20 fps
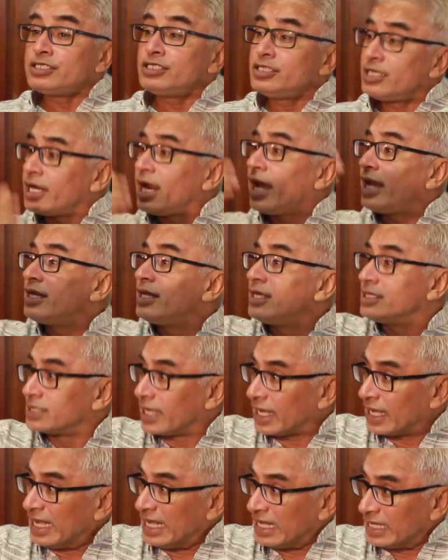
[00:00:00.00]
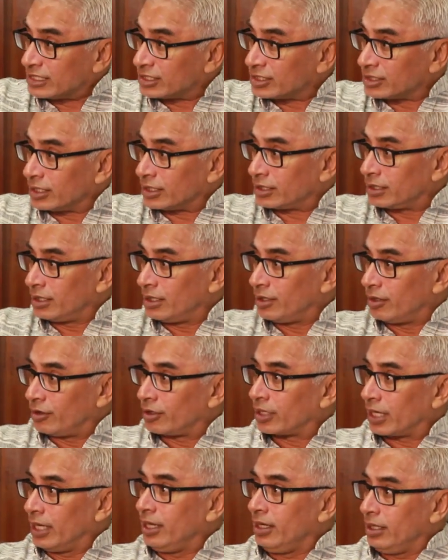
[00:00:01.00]
Rajnarayan is against
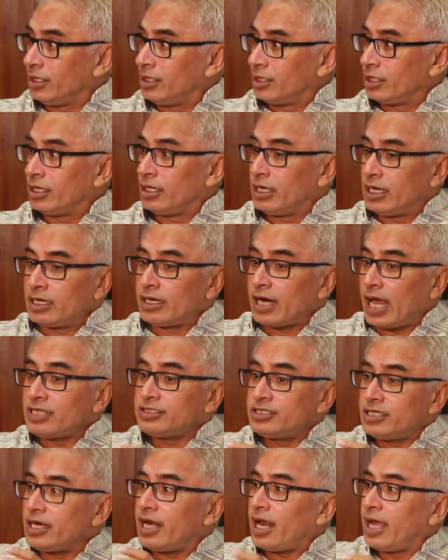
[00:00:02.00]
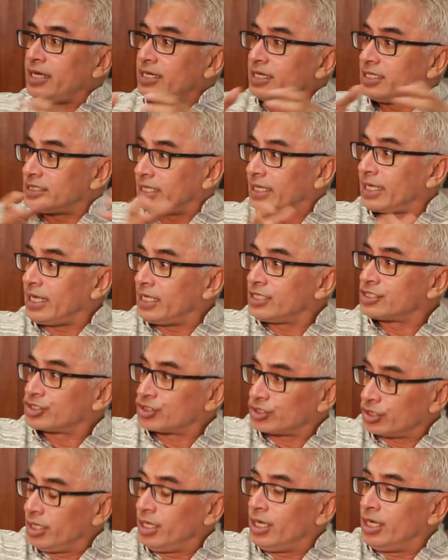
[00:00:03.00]
it. Yes. Okay, yeah. Uh, Rajnarayan is
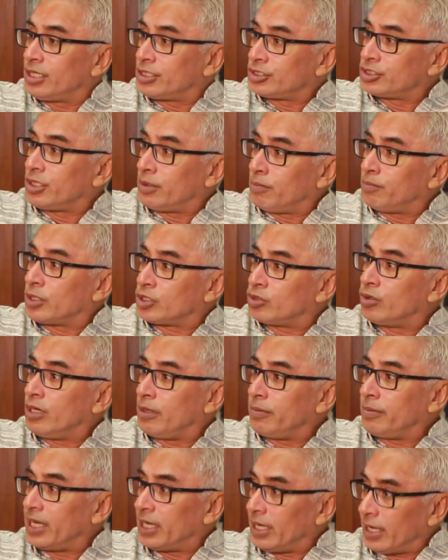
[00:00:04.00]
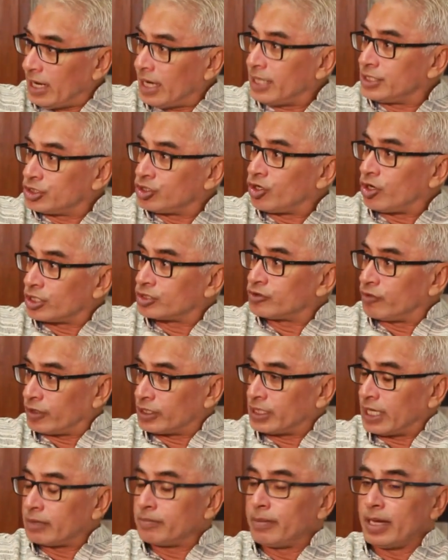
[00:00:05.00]
against Madhu Limaye and
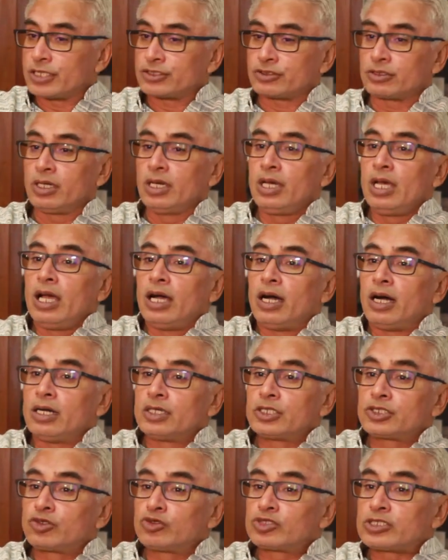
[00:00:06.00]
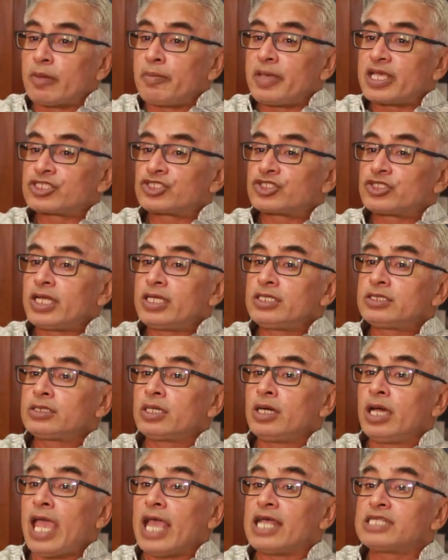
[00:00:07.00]
George for that matter. to some
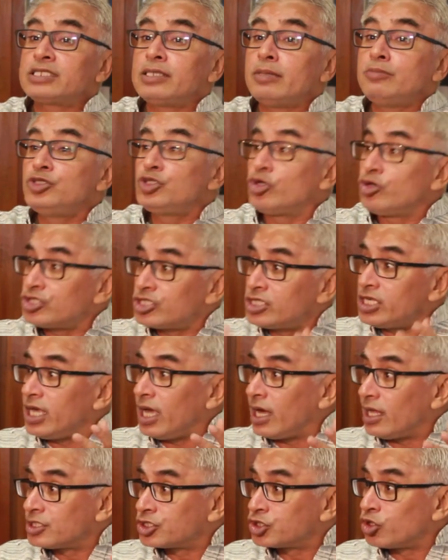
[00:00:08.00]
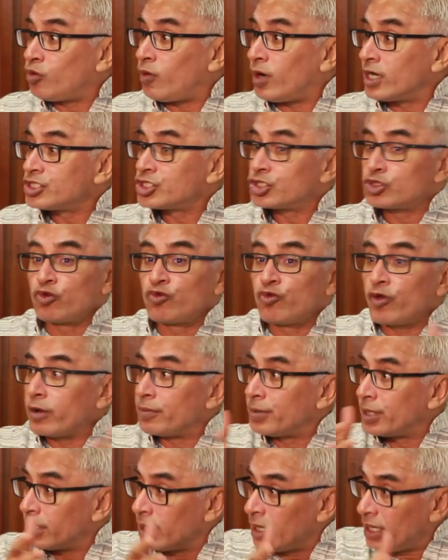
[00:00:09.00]
extent, S.M. Joshi also wants
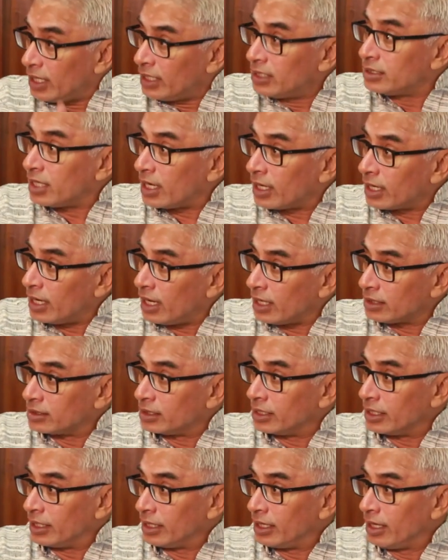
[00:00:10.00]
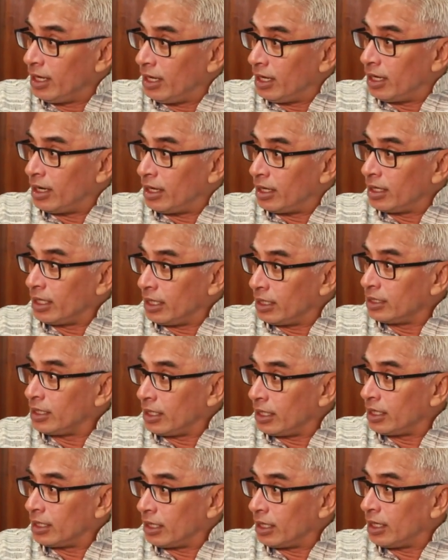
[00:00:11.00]
to favor Indira Gandhi,
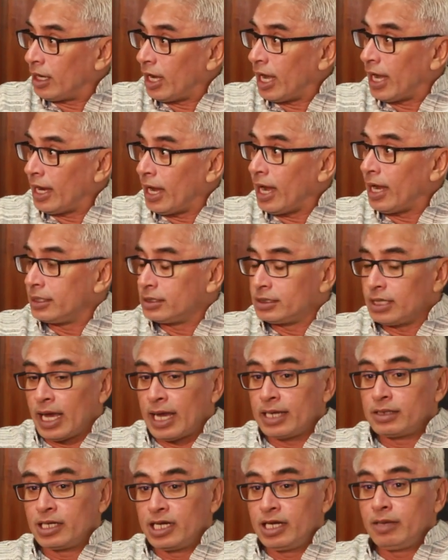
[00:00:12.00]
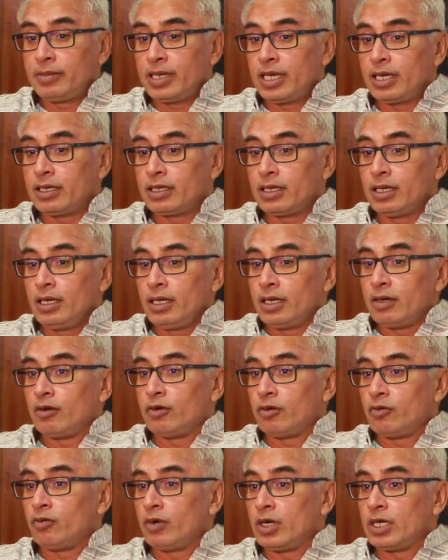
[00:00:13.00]
mm. in, and and
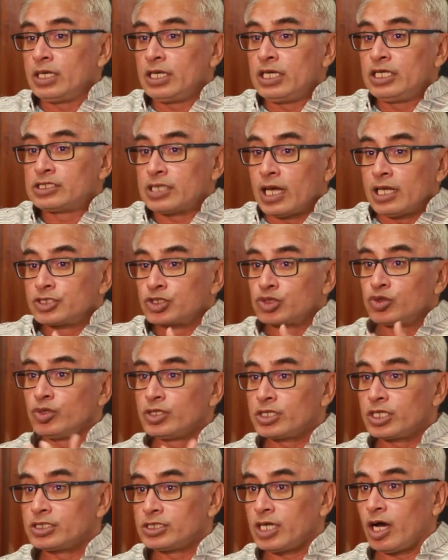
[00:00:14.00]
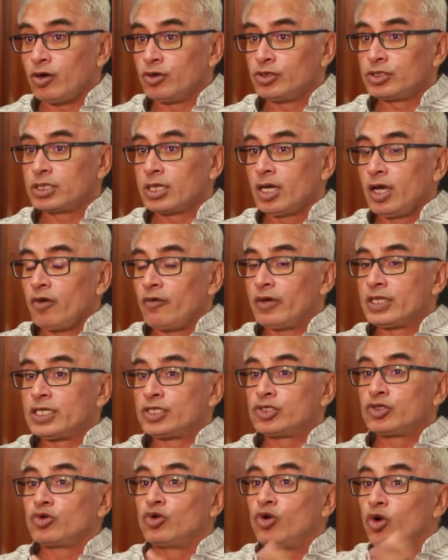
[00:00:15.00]
Limaye is also in the doubt
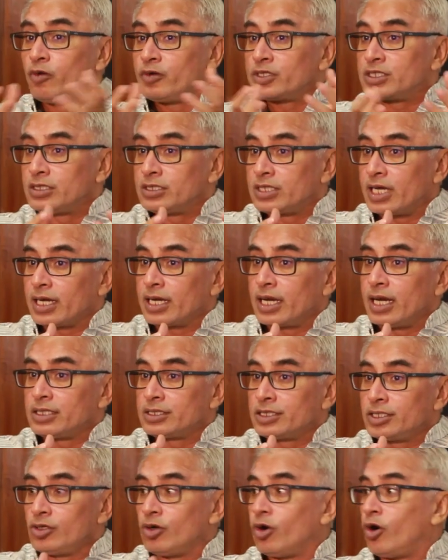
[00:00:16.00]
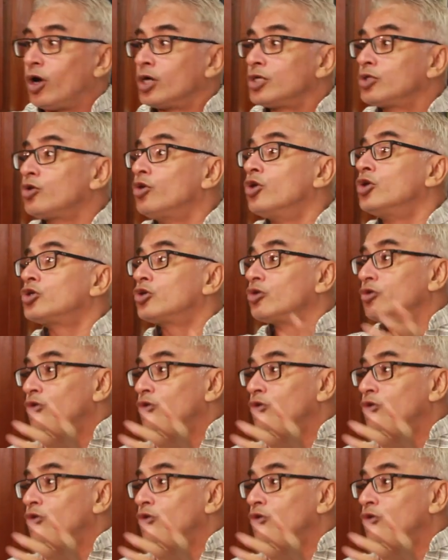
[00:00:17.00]
whether to go with Indira Gandhi or